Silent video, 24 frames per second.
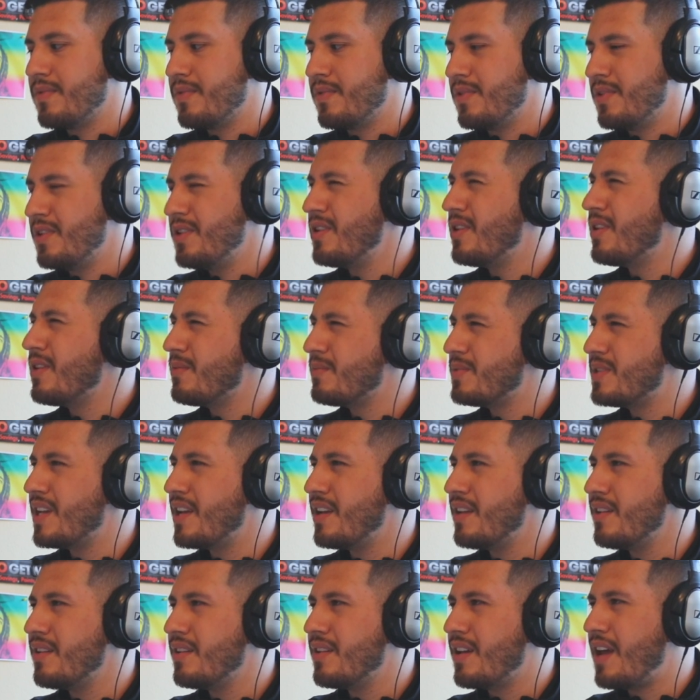you know what I'm
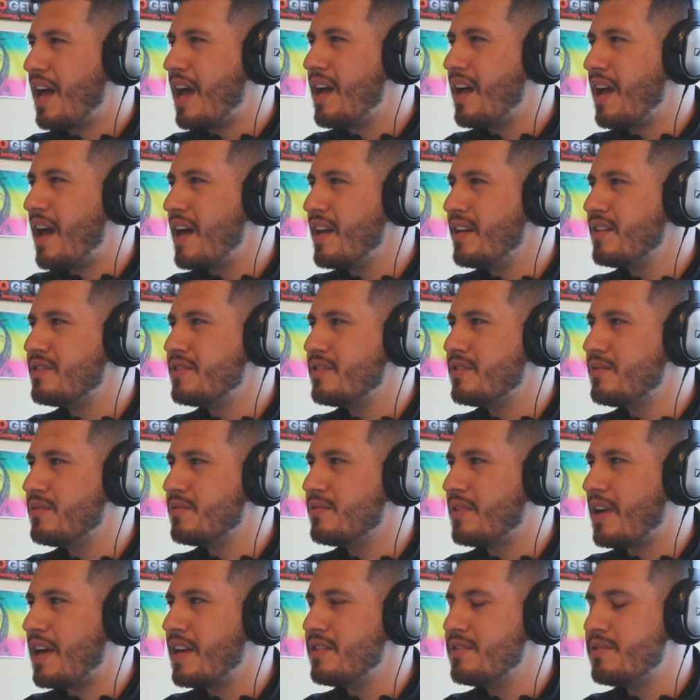saying? How did
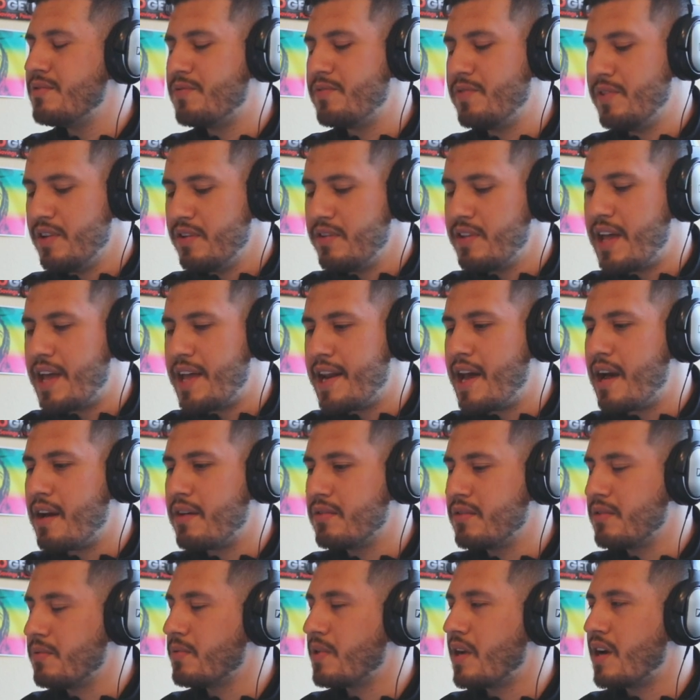you figure that out
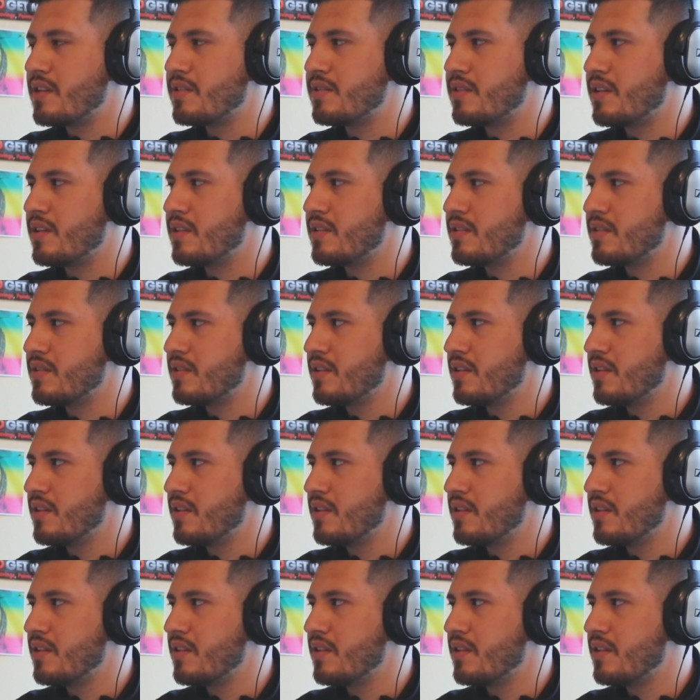in the process?